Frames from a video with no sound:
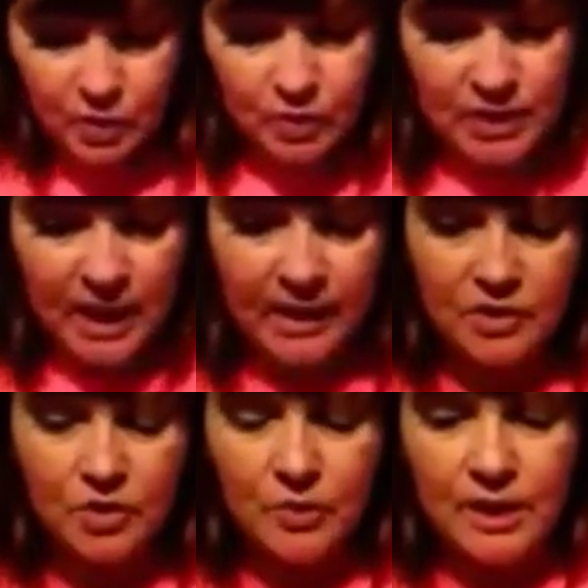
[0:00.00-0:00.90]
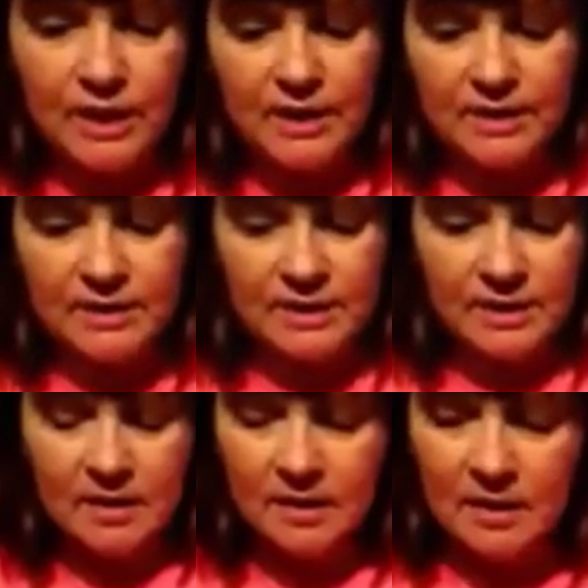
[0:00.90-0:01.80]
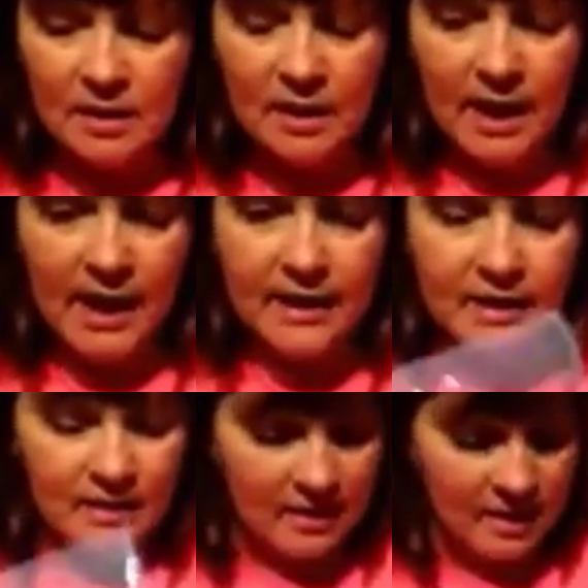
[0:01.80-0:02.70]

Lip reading: to take 2 of these again.